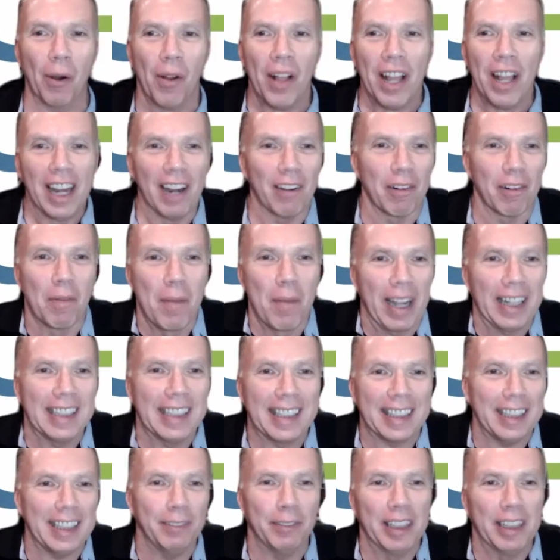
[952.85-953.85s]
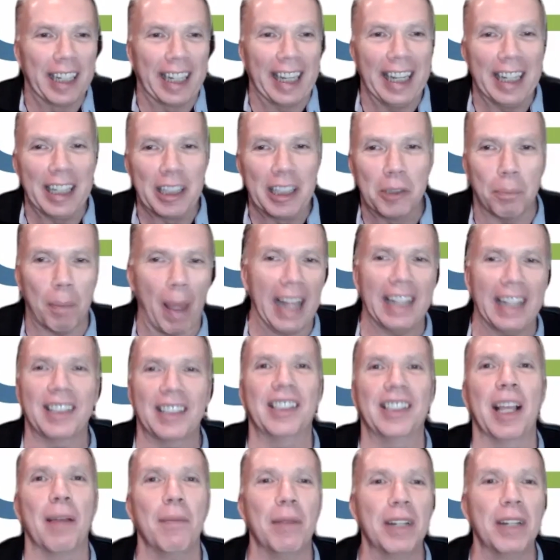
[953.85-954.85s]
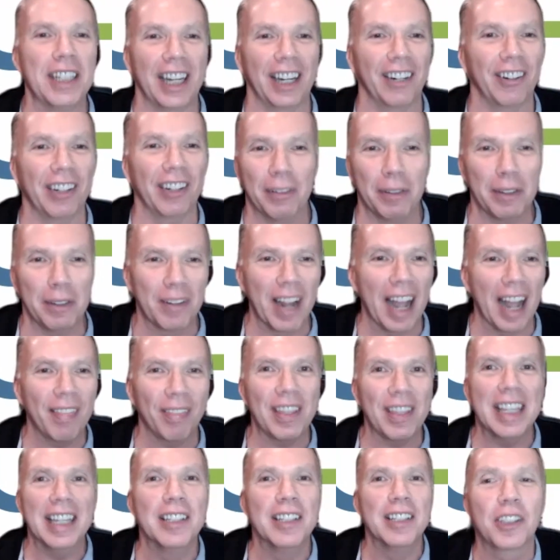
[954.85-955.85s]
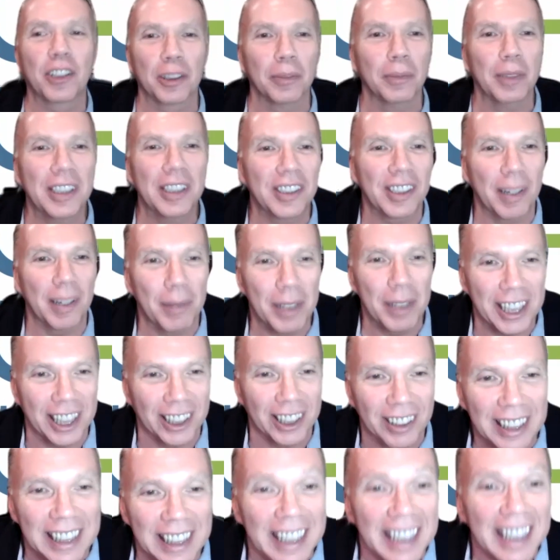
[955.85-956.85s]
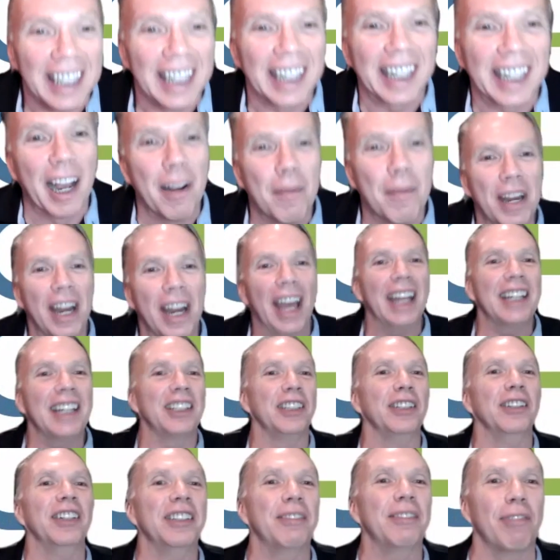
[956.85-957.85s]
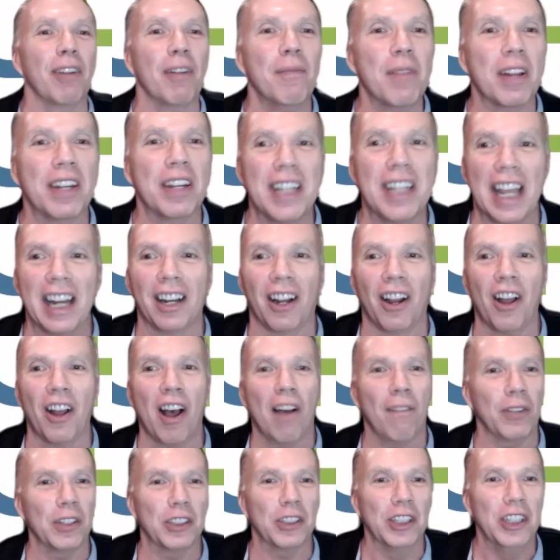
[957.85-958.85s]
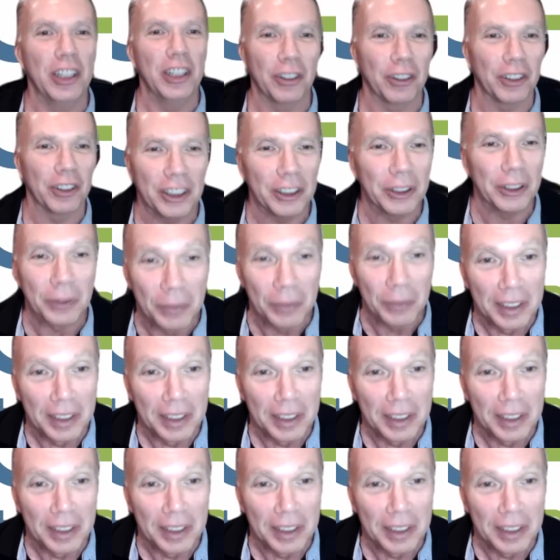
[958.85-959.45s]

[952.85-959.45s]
Never mind Stephen King's Pet Cemetery. We've got the instrument cemetery coming at you from a dental office near you.